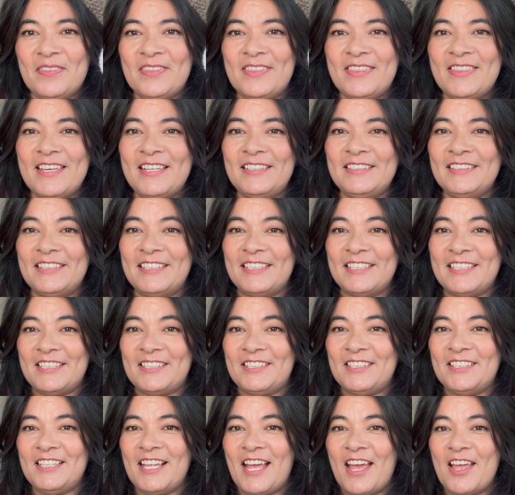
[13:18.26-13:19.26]
The
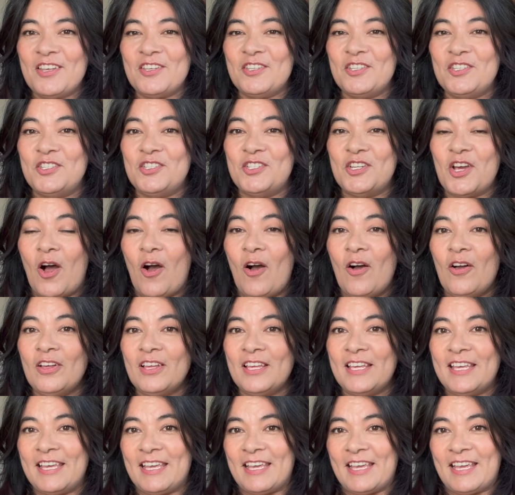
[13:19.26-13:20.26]
little
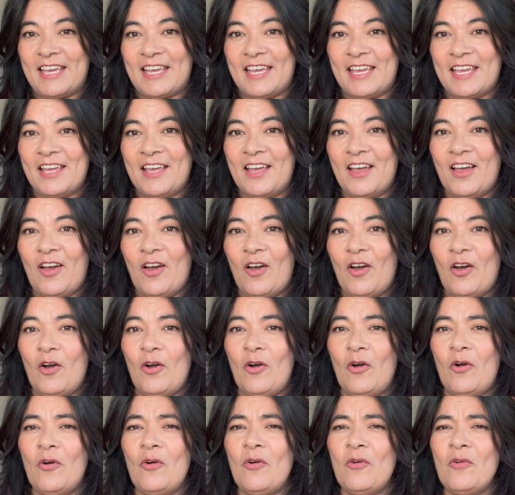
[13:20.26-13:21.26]
donkey.
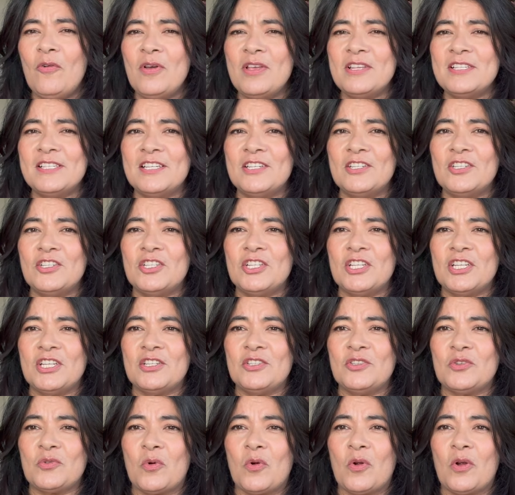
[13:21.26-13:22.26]
Oh, isn't she
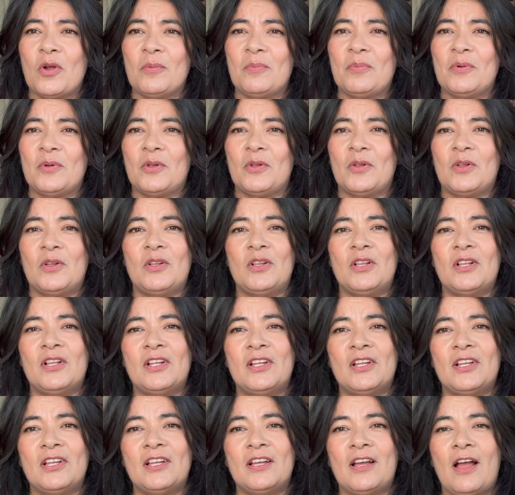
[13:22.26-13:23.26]
adorable?
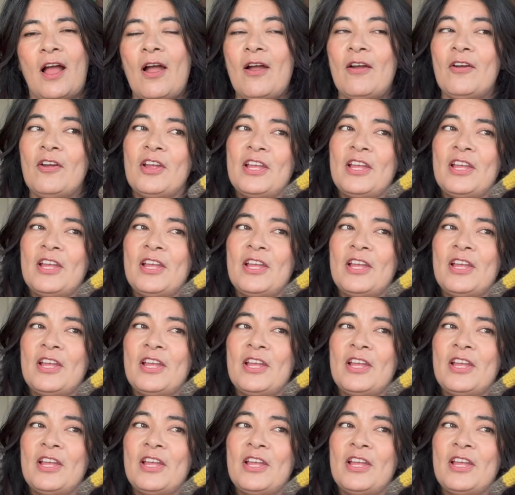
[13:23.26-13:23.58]
Or